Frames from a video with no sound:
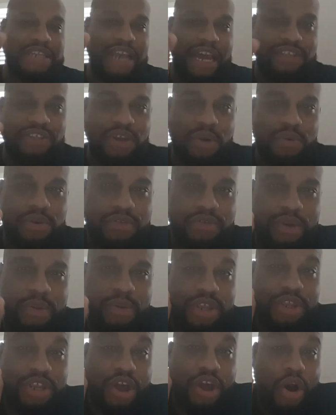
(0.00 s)
I don't agree
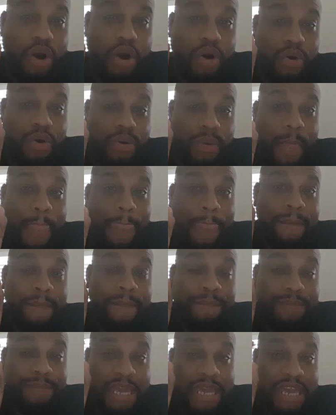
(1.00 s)
with Nicole
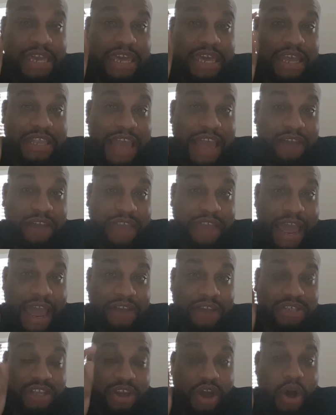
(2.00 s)
being kicked out the
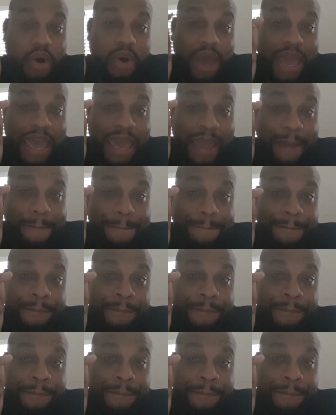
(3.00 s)
house, Nicole A,